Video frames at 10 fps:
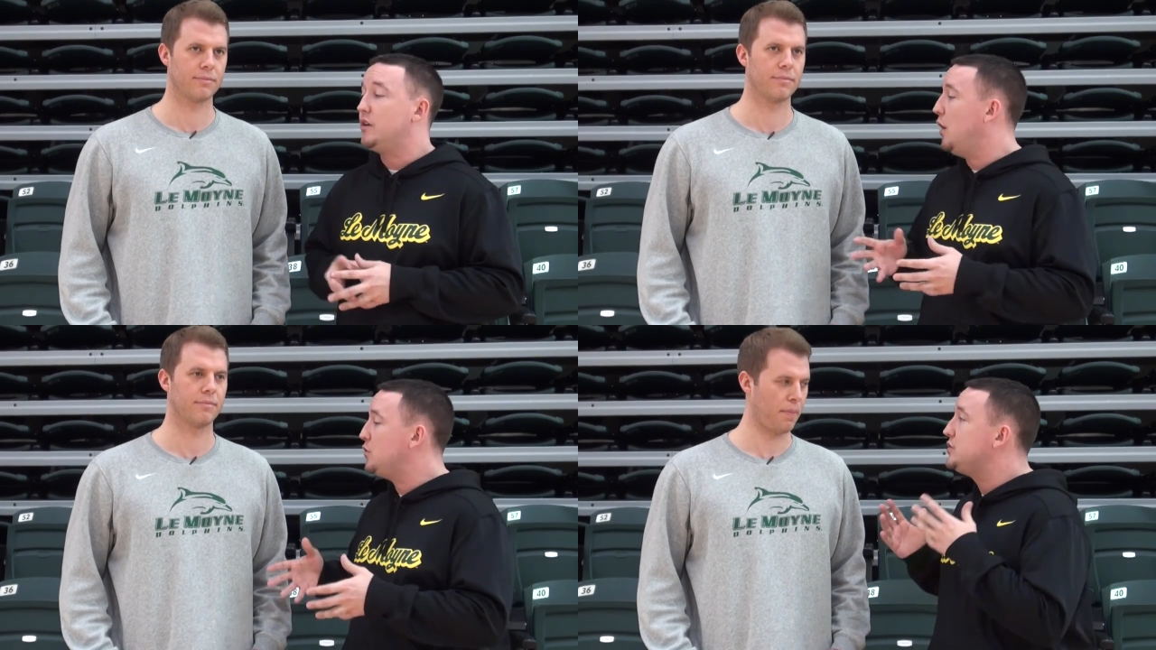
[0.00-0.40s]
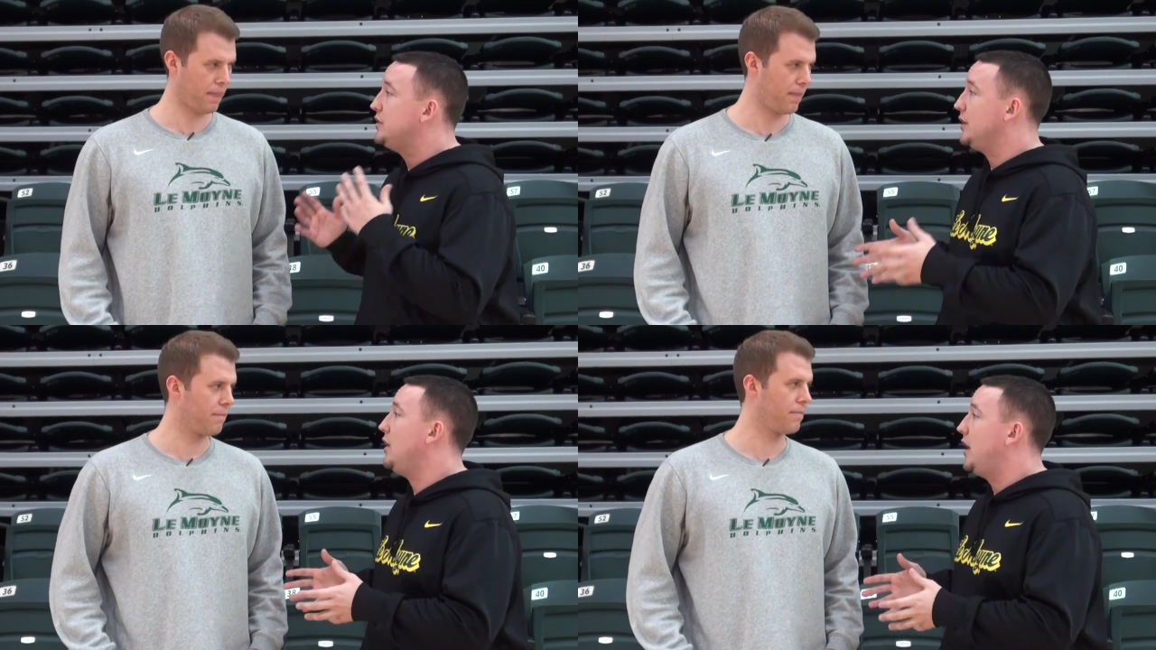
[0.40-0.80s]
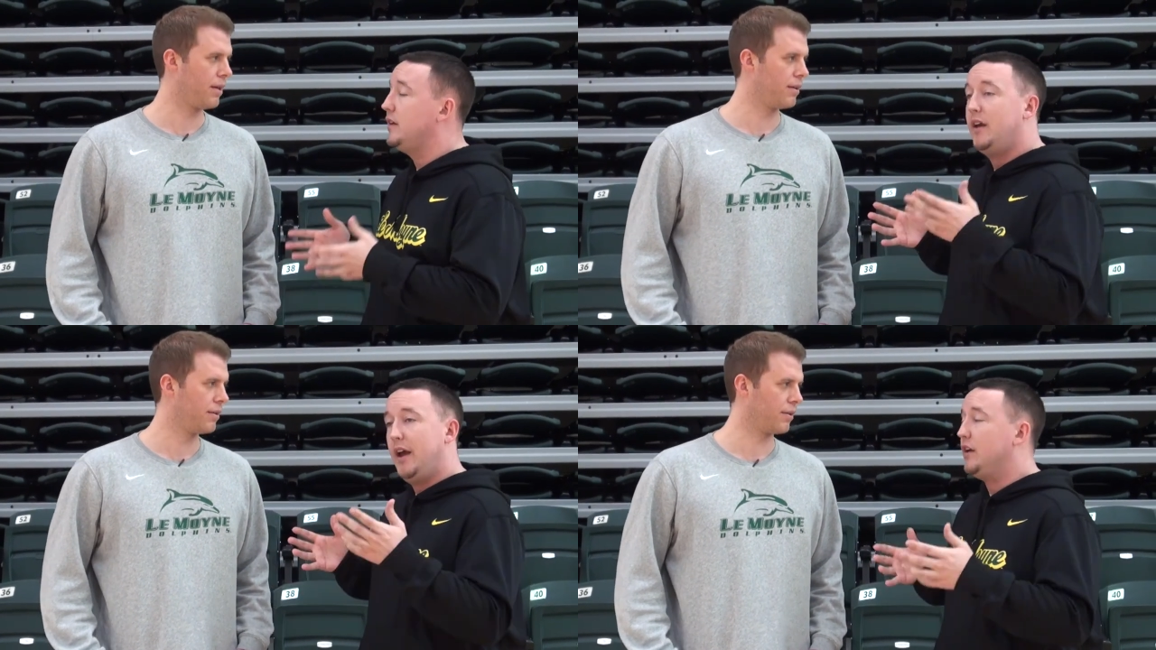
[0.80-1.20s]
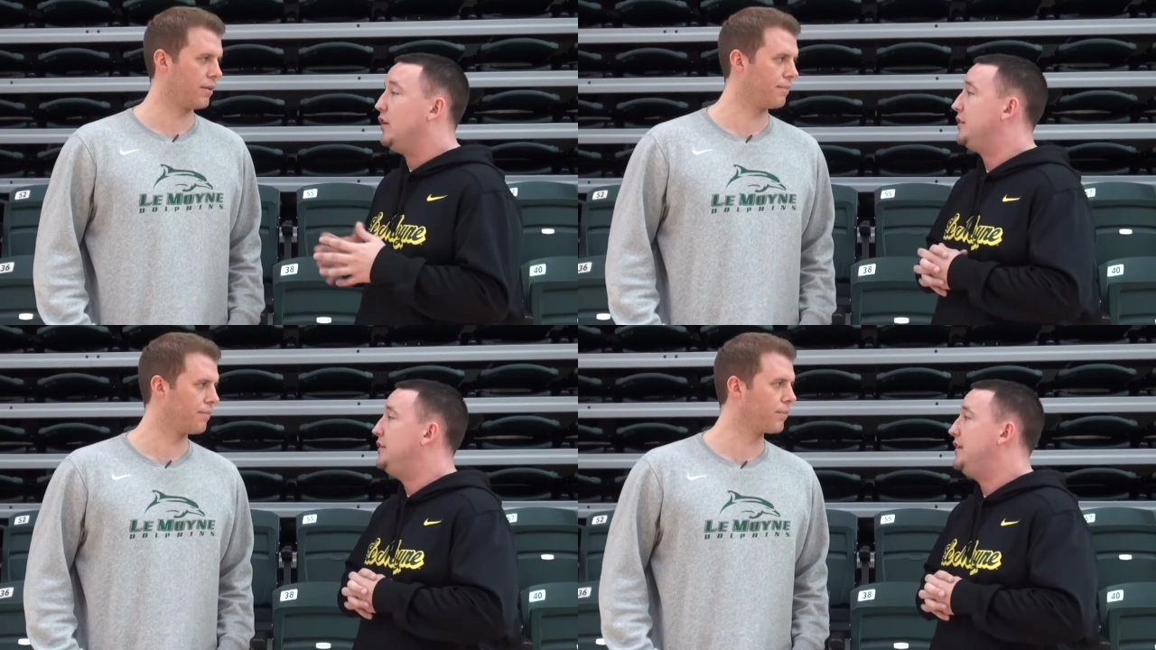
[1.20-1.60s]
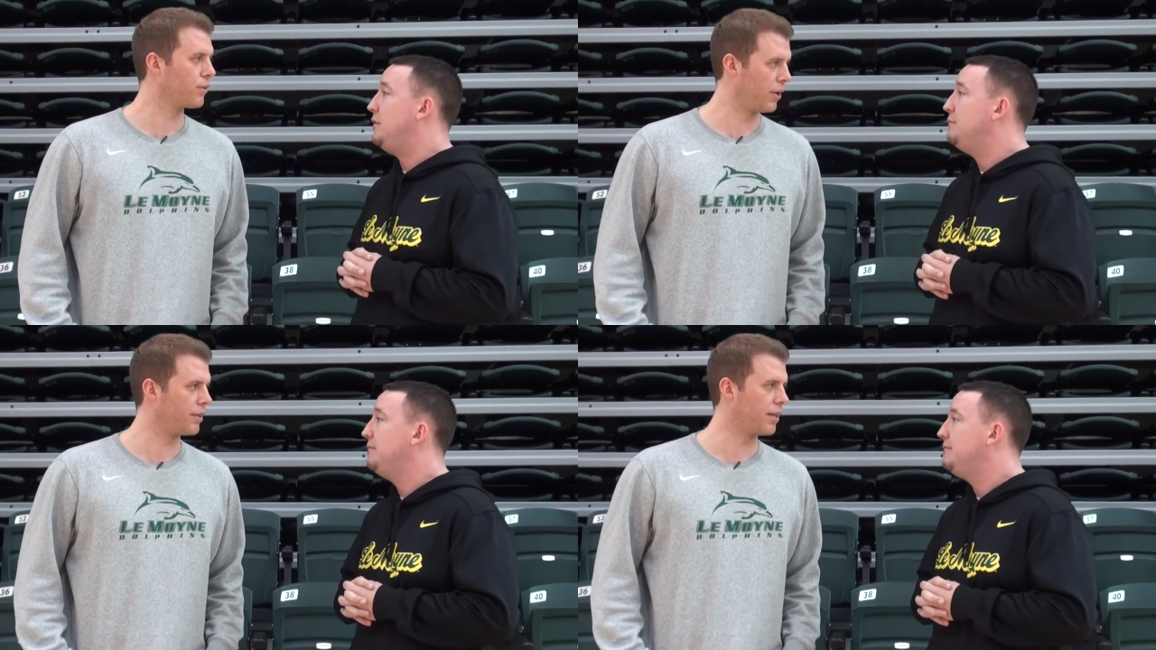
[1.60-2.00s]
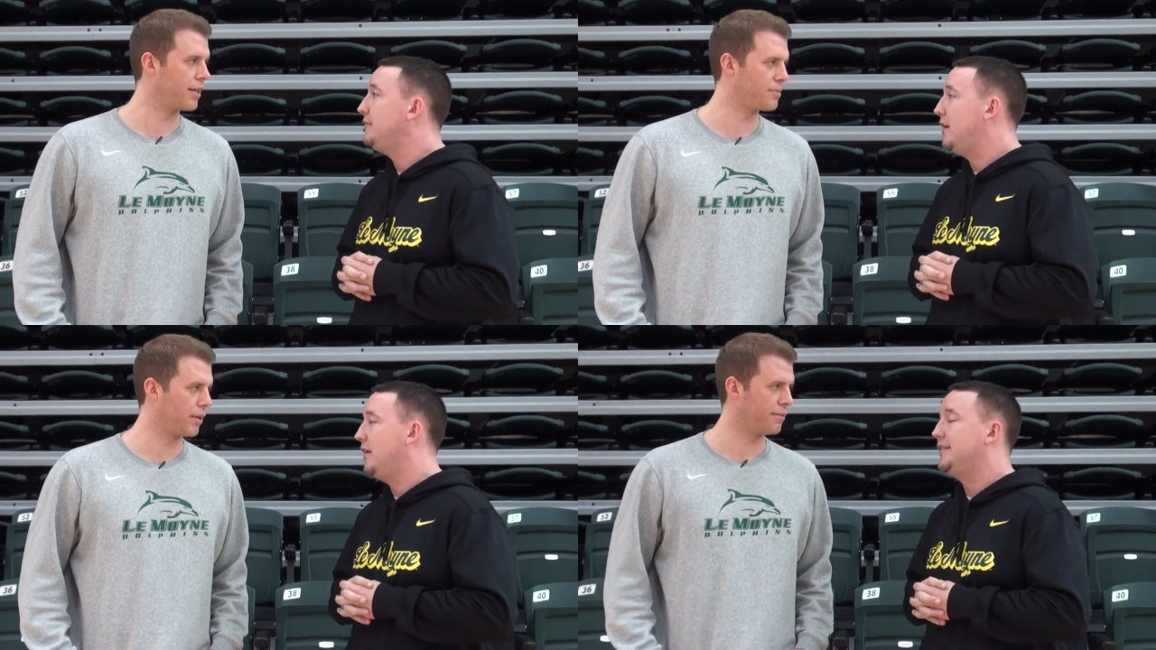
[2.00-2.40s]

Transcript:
Speaker 1: Coach, good luck and good luck to the team. Great. Thanks. Thanks,